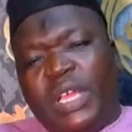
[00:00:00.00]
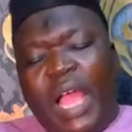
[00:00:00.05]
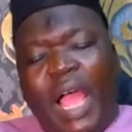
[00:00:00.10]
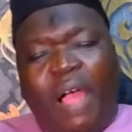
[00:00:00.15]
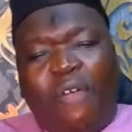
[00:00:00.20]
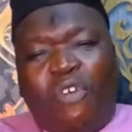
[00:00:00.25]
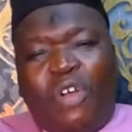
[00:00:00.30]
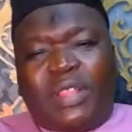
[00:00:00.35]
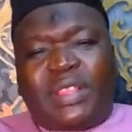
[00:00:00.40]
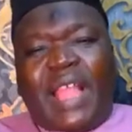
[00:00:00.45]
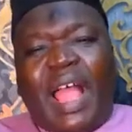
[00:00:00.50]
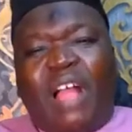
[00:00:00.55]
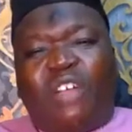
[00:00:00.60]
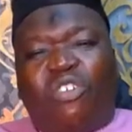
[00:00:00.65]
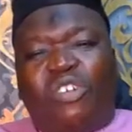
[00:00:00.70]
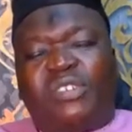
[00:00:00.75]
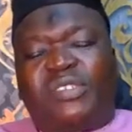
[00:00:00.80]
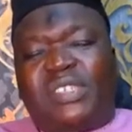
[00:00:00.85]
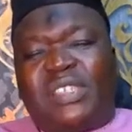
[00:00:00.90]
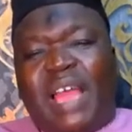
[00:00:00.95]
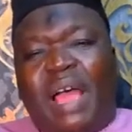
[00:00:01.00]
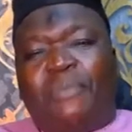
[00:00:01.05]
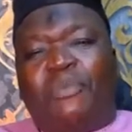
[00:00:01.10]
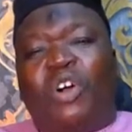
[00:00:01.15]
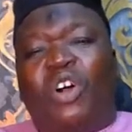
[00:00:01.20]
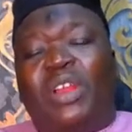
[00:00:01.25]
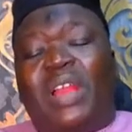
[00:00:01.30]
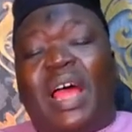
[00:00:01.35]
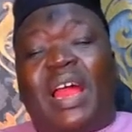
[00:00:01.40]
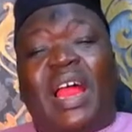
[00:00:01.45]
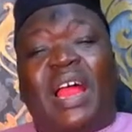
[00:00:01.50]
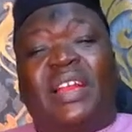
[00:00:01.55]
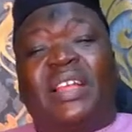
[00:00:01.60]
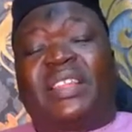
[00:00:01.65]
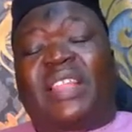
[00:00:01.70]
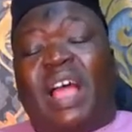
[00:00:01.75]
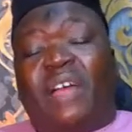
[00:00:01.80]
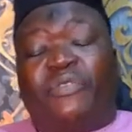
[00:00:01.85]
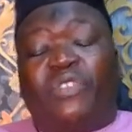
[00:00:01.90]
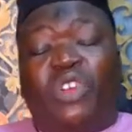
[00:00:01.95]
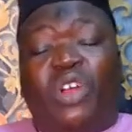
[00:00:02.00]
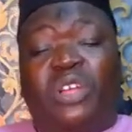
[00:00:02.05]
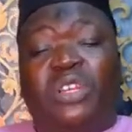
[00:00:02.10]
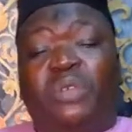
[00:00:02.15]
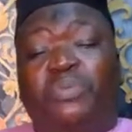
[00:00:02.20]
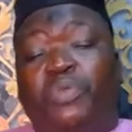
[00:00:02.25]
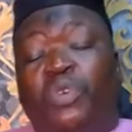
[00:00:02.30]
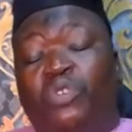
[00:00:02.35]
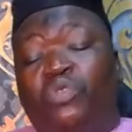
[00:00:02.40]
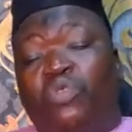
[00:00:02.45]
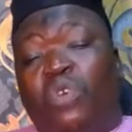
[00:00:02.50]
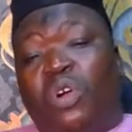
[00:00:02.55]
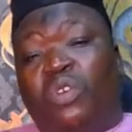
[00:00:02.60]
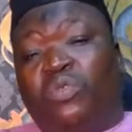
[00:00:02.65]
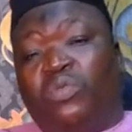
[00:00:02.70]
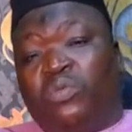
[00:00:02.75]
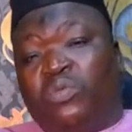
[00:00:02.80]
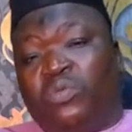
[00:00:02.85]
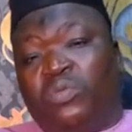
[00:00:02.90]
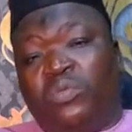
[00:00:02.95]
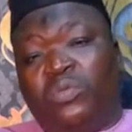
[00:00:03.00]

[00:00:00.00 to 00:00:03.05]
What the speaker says: awon ta consider bo lara re ta fi lo dibo nu orun